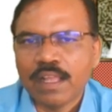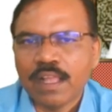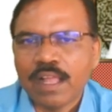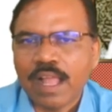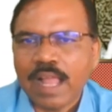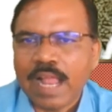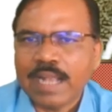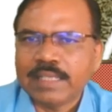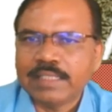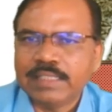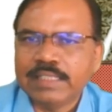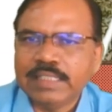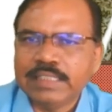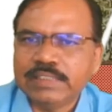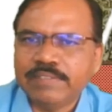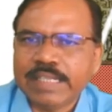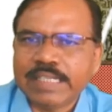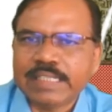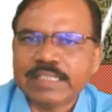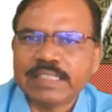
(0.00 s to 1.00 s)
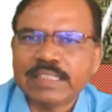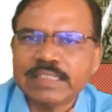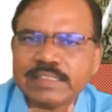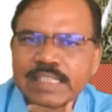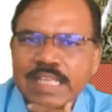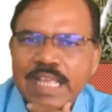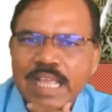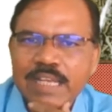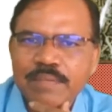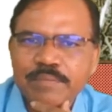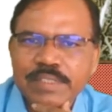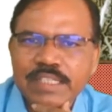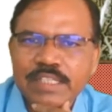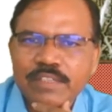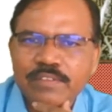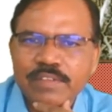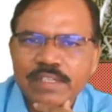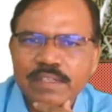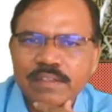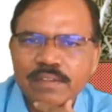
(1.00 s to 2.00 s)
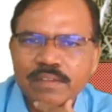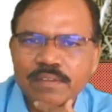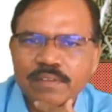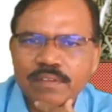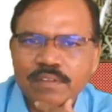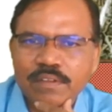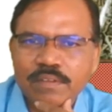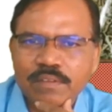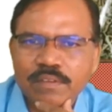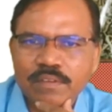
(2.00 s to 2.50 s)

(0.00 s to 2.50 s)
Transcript: And these vectors can be given